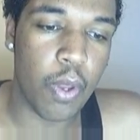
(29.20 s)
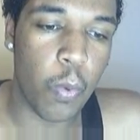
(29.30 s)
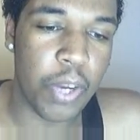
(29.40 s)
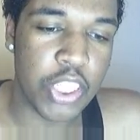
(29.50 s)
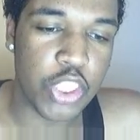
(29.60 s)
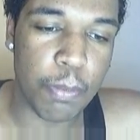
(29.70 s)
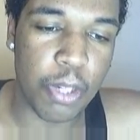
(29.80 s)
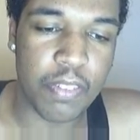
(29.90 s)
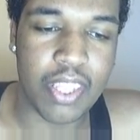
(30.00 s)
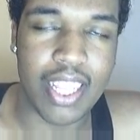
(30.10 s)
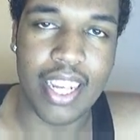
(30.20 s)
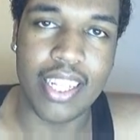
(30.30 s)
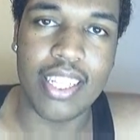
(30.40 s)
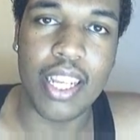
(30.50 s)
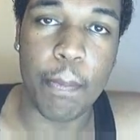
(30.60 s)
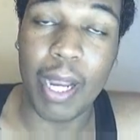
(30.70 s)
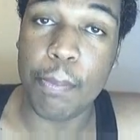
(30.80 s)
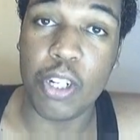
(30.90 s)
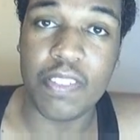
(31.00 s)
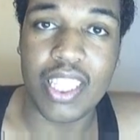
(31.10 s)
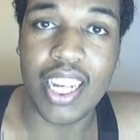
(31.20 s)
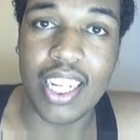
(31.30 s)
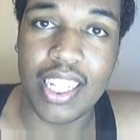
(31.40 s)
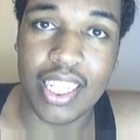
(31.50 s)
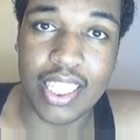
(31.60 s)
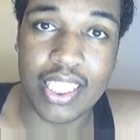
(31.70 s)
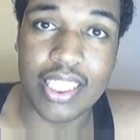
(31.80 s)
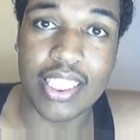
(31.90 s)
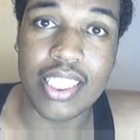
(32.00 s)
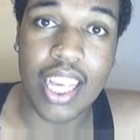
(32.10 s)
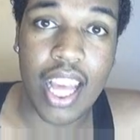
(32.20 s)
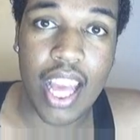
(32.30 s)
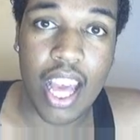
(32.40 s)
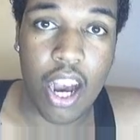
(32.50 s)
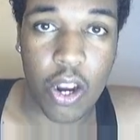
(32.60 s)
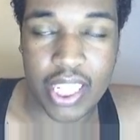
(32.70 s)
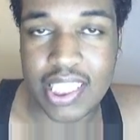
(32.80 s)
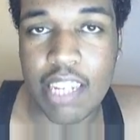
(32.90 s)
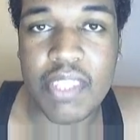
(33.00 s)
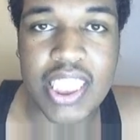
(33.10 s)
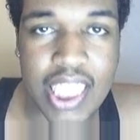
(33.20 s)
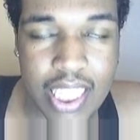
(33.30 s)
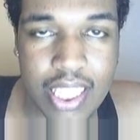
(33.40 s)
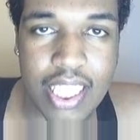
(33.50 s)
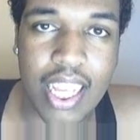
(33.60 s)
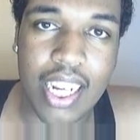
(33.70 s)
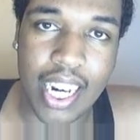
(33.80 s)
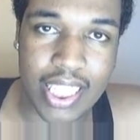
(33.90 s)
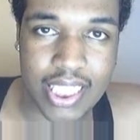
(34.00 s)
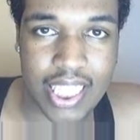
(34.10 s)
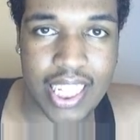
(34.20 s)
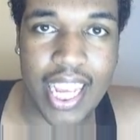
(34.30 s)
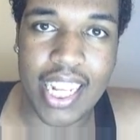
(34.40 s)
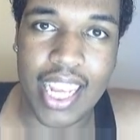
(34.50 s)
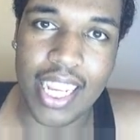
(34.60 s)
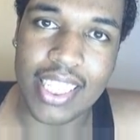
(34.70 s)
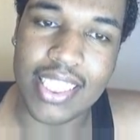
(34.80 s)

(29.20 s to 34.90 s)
When's your birthday? My birthday is August 17th, 1988.